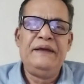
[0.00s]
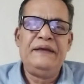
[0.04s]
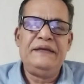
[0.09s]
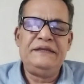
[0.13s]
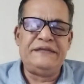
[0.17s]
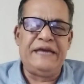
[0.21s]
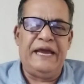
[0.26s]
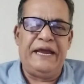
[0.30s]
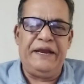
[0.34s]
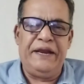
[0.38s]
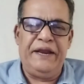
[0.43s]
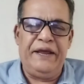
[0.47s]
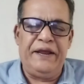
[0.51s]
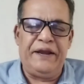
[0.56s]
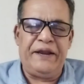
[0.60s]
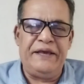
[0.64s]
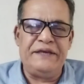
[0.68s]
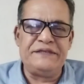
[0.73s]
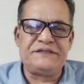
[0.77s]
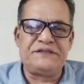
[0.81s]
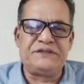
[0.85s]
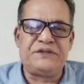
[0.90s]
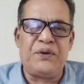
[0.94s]
Jane Eyre
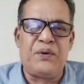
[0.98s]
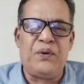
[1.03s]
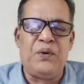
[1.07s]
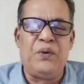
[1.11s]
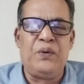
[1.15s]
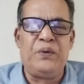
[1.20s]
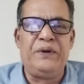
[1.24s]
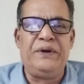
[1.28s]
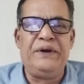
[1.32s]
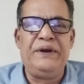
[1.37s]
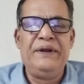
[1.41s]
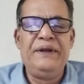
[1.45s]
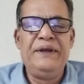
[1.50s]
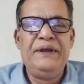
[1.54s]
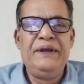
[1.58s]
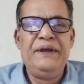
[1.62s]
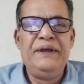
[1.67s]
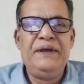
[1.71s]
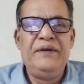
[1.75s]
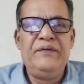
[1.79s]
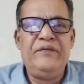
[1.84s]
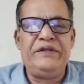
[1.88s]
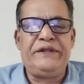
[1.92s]
is thrown
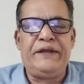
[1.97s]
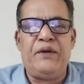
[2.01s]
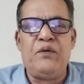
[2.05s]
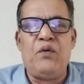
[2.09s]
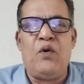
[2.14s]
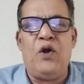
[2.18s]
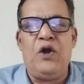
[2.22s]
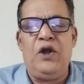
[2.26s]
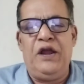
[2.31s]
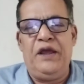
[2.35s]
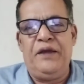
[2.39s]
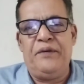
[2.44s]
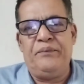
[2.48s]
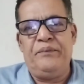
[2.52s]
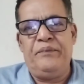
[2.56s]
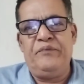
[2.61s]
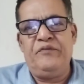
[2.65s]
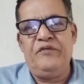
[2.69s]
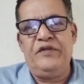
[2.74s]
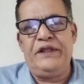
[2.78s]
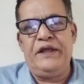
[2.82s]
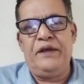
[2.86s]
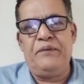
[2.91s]
with a
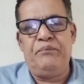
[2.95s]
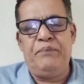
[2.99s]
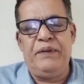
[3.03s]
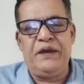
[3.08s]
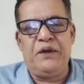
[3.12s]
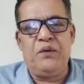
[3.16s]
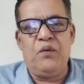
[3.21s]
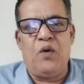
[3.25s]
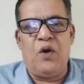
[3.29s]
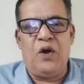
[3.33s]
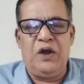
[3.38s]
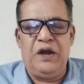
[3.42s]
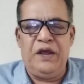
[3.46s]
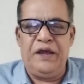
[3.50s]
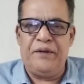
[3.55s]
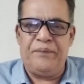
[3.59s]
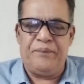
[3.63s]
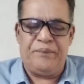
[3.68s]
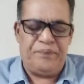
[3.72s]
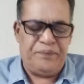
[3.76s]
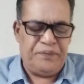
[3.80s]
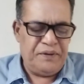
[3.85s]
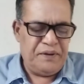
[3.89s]
big
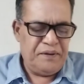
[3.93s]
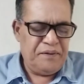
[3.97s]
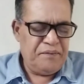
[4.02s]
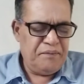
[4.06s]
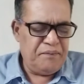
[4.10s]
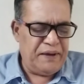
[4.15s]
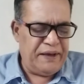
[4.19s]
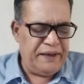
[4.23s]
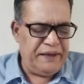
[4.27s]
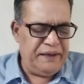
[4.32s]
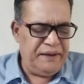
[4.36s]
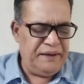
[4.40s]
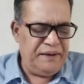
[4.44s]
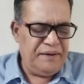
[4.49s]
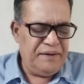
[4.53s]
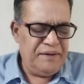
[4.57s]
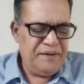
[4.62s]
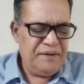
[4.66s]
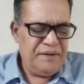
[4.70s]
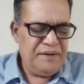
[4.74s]
volume by